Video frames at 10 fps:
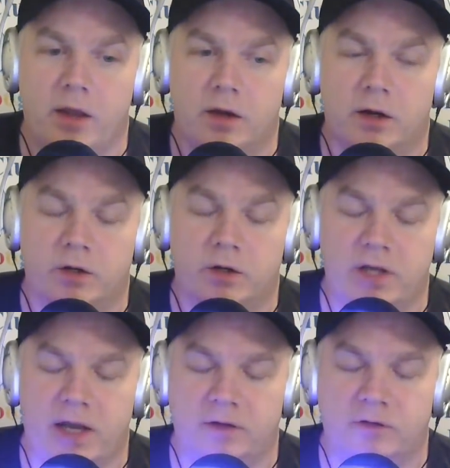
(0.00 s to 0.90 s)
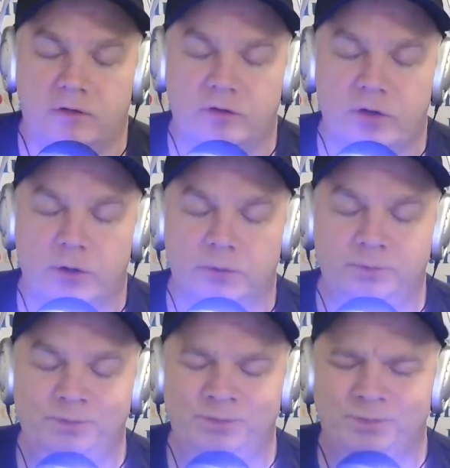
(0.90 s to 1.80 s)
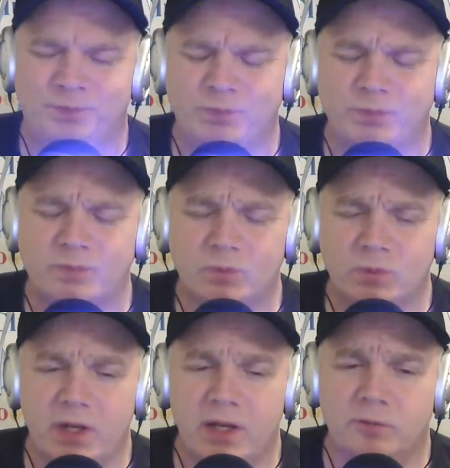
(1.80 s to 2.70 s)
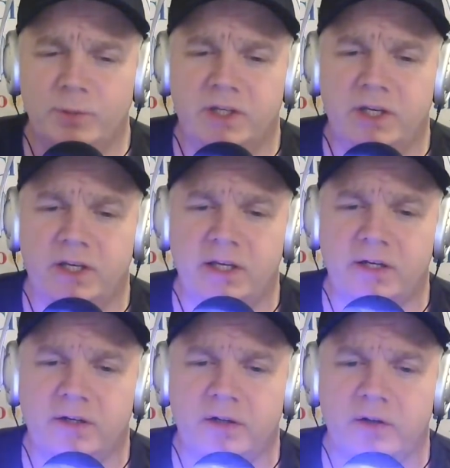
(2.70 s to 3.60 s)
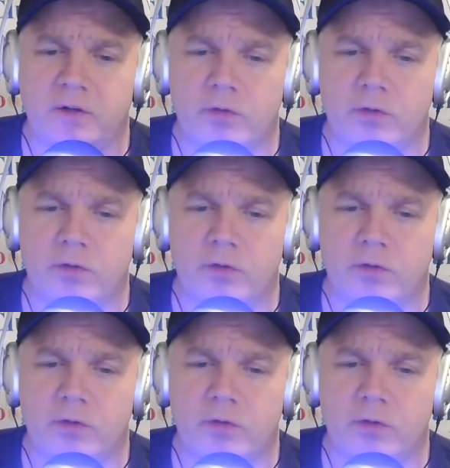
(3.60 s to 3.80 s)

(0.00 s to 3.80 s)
Okay. So he's been kicking